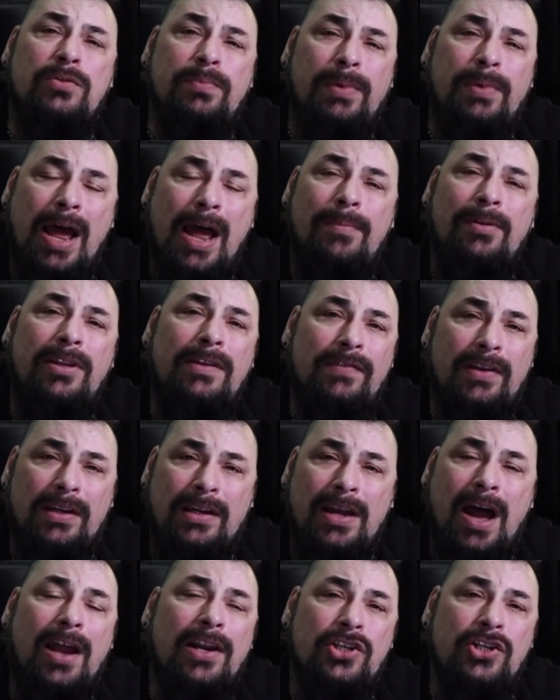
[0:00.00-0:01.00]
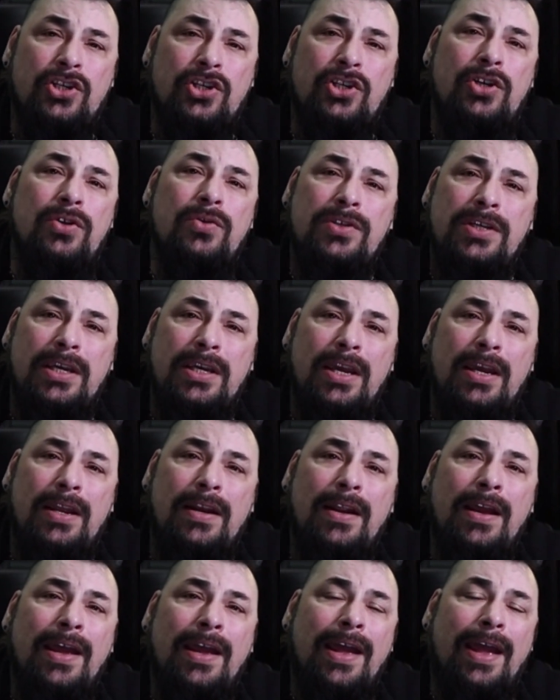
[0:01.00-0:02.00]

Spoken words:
but I believe that God is using it.